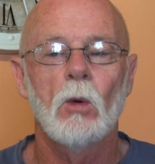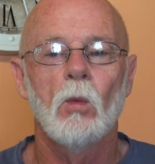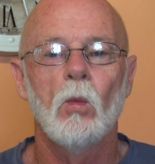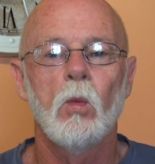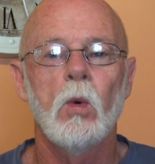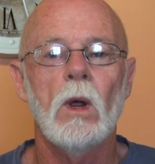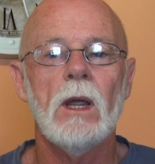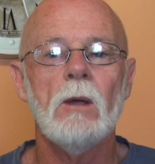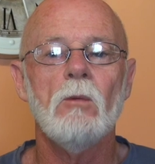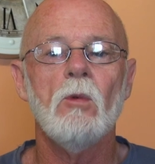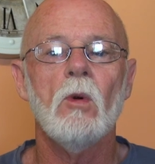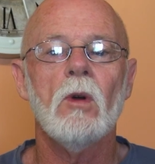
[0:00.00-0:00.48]

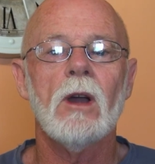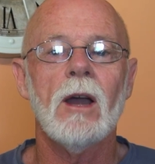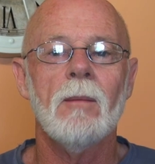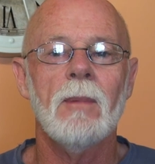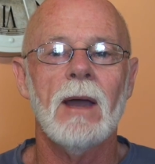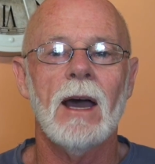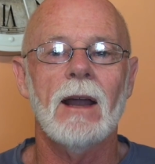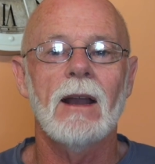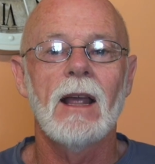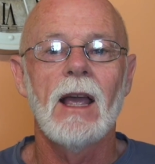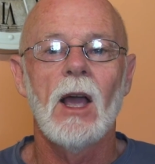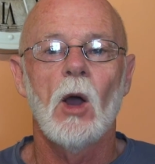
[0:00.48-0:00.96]
We will
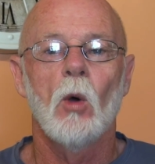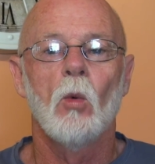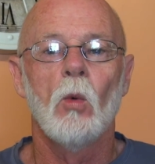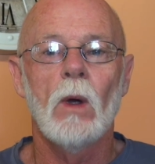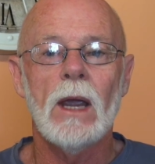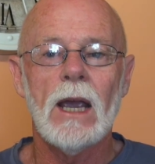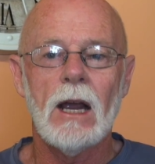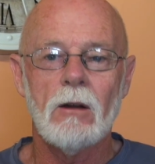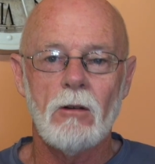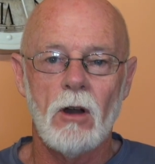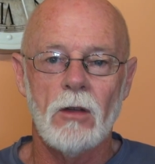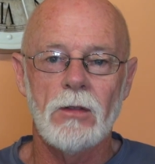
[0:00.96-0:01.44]
come out.
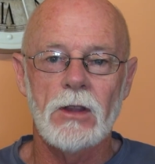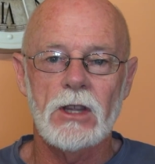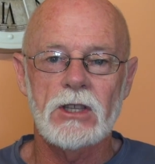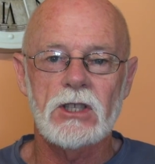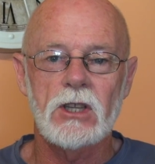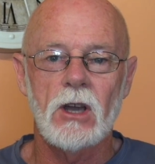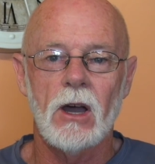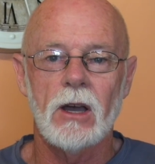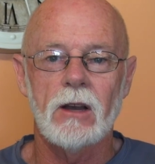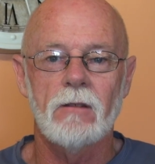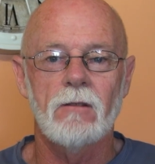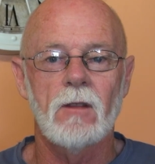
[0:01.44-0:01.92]
We are on the
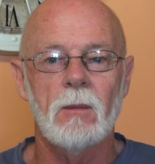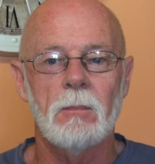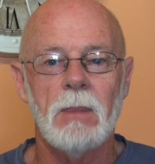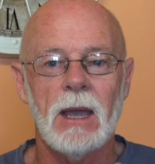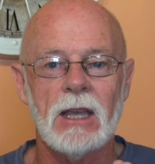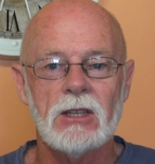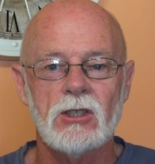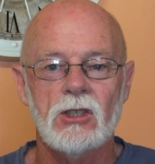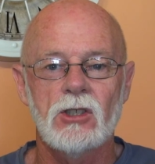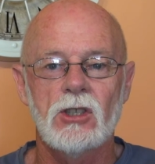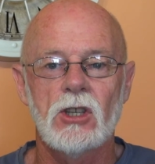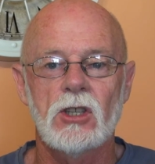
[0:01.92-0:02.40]
side of the
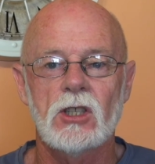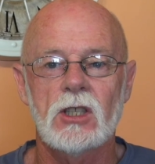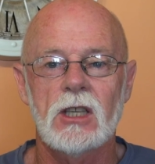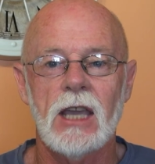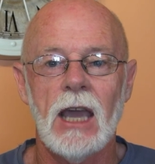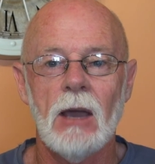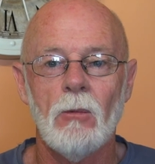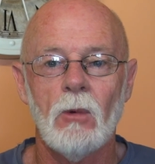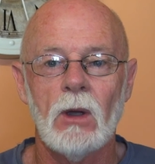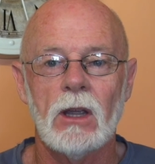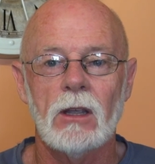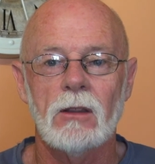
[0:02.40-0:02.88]
passengers at
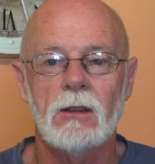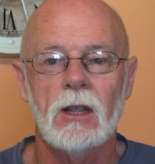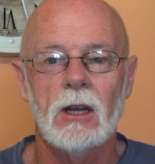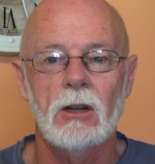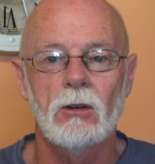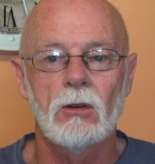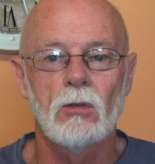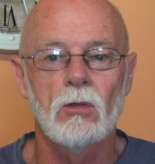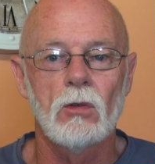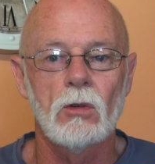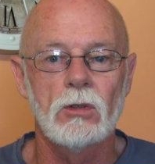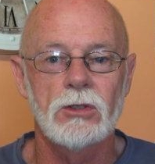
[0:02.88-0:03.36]
Gatwick that
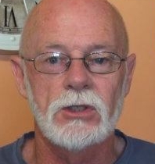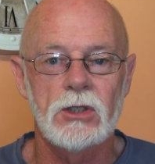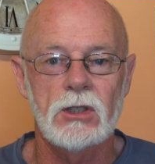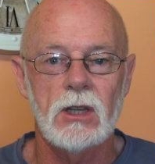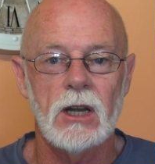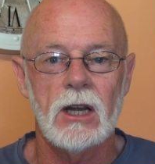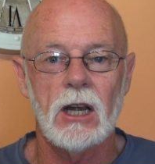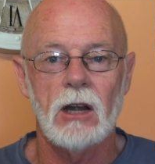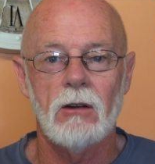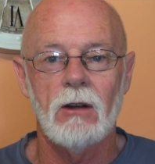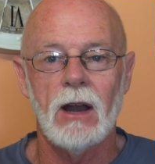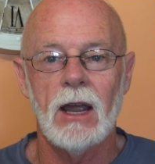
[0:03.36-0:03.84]
are all
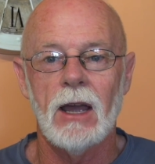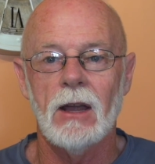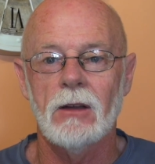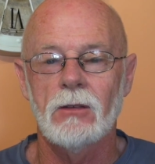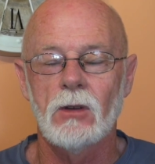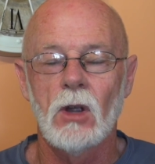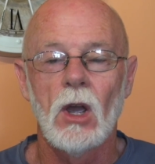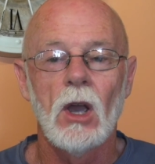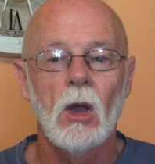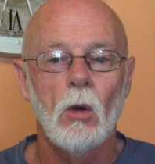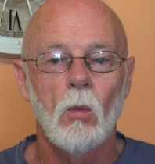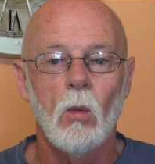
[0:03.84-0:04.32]
sitting
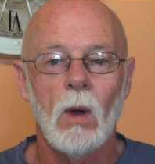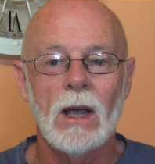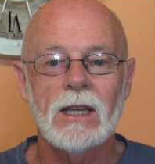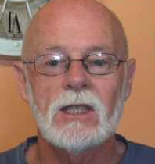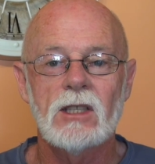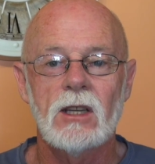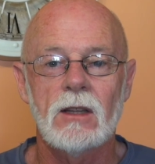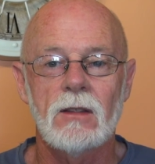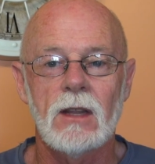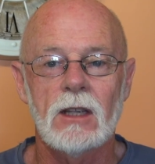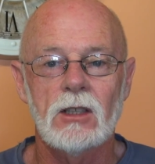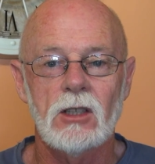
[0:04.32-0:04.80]
around
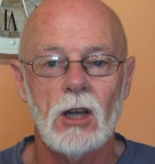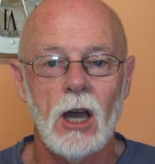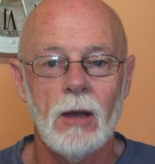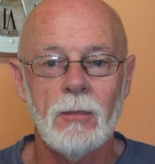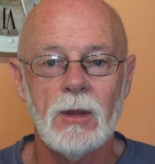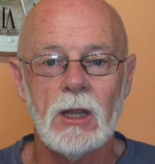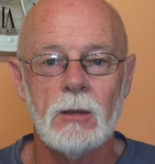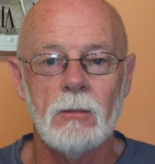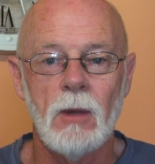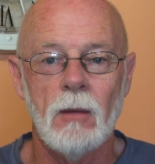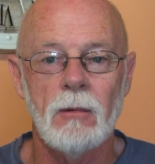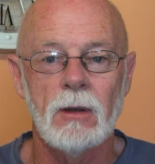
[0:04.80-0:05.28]
wasting their
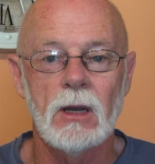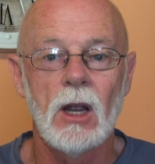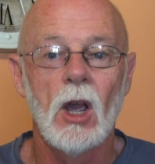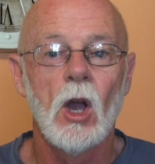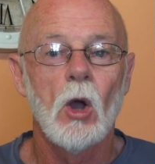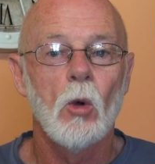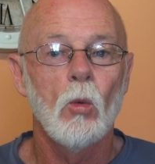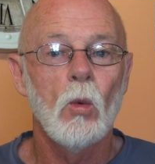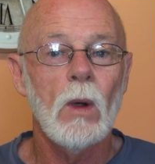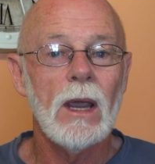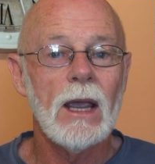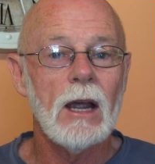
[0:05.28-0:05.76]
time at the moment.
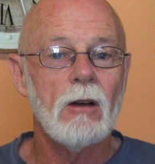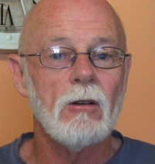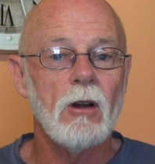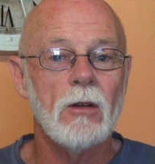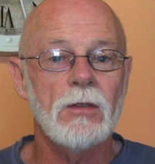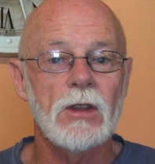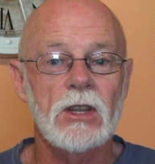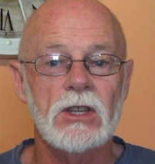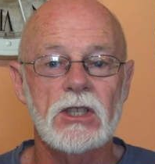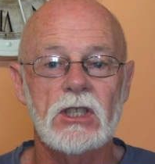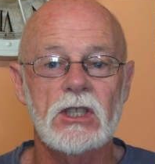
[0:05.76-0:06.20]
We are on the